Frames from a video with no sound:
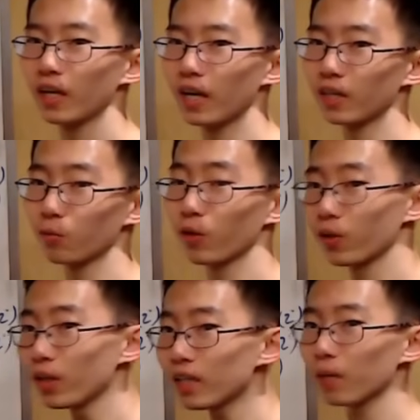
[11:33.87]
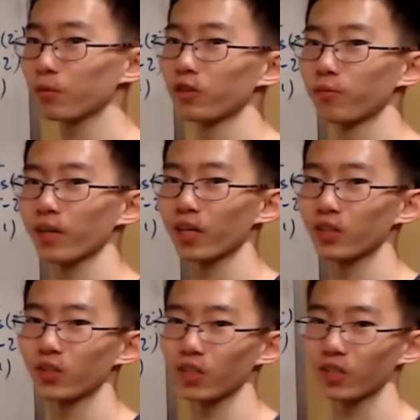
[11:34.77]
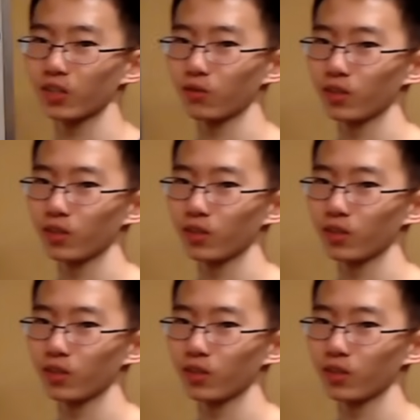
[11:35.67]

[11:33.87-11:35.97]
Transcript: and then within that proof by contradiction,